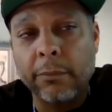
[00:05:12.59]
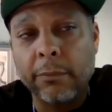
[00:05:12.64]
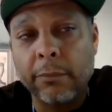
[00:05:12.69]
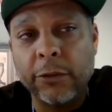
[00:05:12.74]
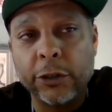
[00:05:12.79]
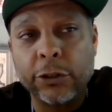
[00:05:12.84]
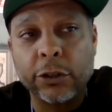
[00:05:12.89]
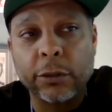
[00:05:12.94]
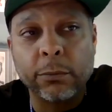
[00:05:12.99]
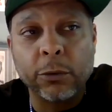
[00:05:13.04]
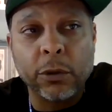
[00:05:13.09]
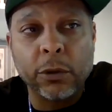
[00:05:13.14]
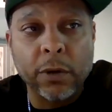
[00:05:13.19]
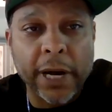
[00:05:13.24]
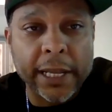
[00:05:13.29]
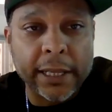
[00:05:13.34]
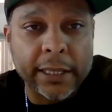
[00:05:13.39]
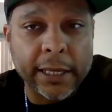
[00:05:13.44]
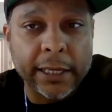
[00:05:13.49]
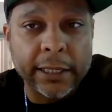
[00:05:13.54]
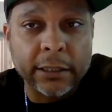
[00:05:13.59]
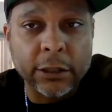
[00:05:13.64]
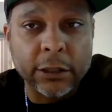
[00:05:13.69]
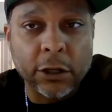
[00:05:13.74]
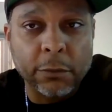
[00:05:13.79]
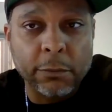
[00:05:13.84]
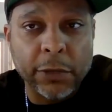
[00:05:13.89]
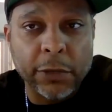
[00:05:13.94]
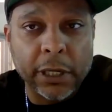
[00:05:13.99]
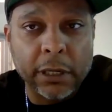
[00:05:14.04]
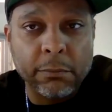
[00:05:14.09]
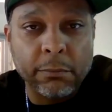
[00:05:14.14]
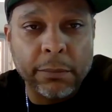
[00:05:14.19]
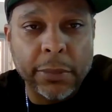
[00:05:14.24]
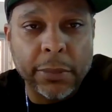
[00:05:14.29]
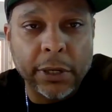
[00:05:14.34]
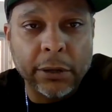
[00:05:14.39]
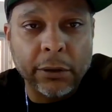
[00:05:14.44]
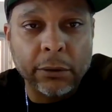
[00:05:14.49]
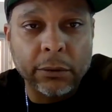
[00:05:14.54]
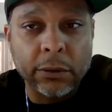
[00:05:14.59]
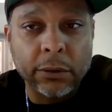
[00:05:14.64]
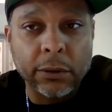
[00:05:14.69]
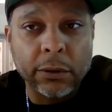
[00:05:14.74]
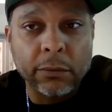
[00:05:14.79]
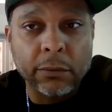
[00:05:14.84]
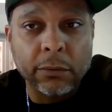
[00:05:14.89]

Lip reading: There's some great things that are being built